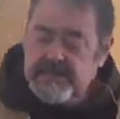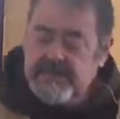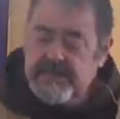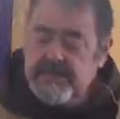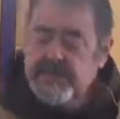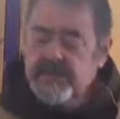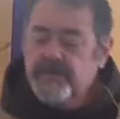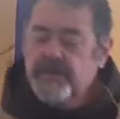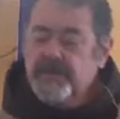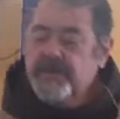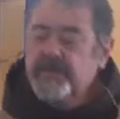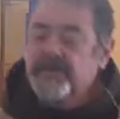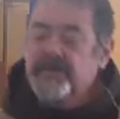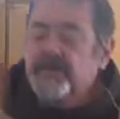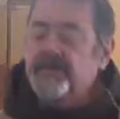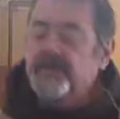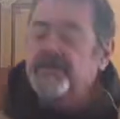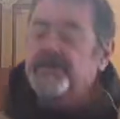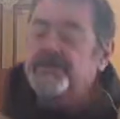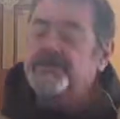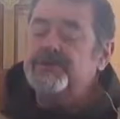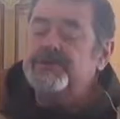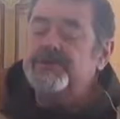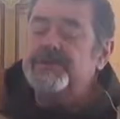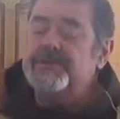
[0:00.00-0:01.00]
the burning
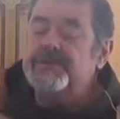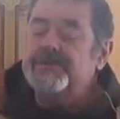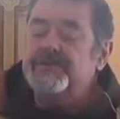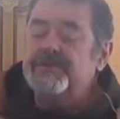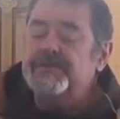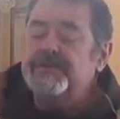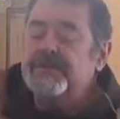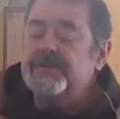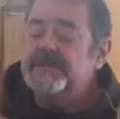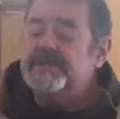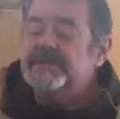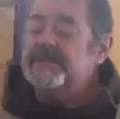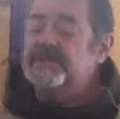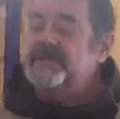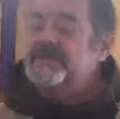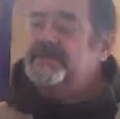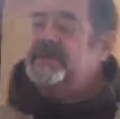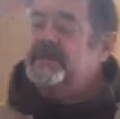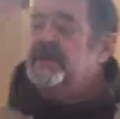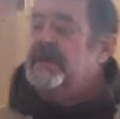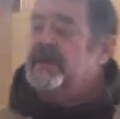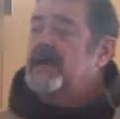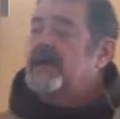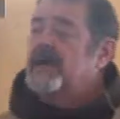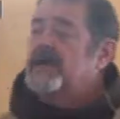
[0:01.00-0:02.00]
bush teaches us
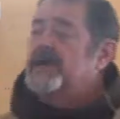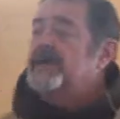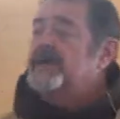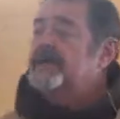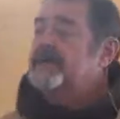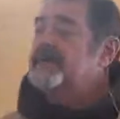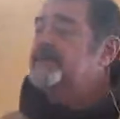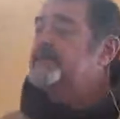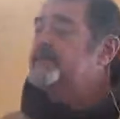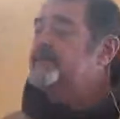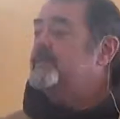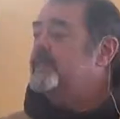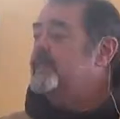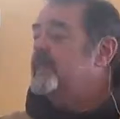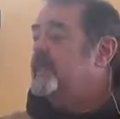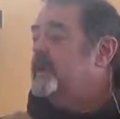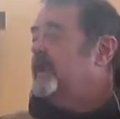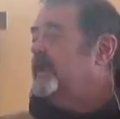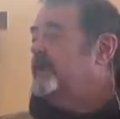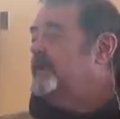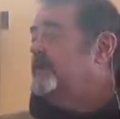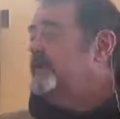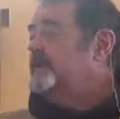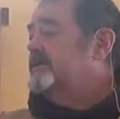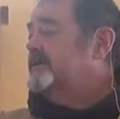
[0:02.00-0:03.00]
that God is
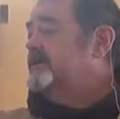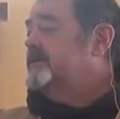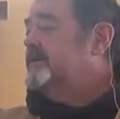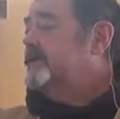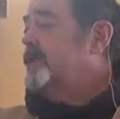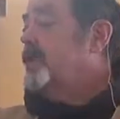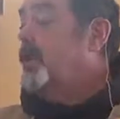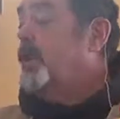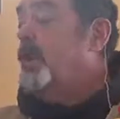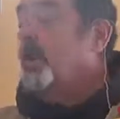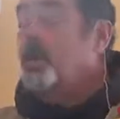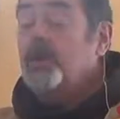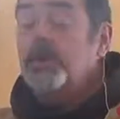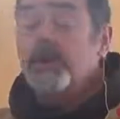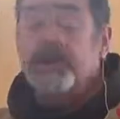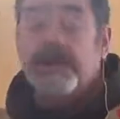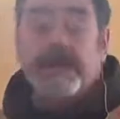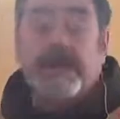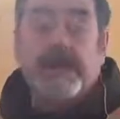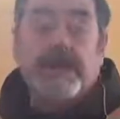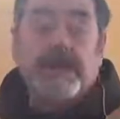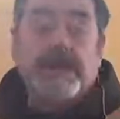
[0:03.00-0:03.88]
beyond us, holy.